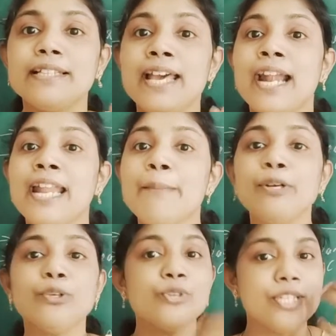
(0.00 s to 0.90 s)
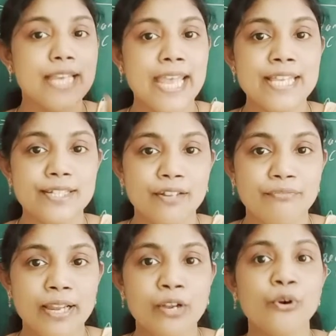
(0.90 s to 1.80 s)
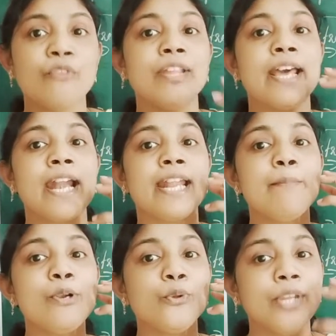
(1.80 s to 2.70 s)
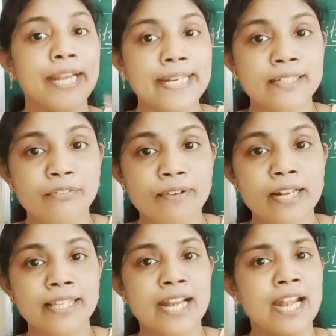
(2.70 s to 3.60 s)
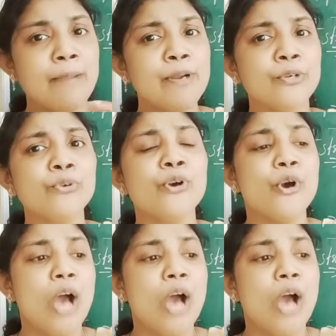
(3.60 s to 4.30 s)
are unable to change the file, or they are unable to edit the file, they are unable to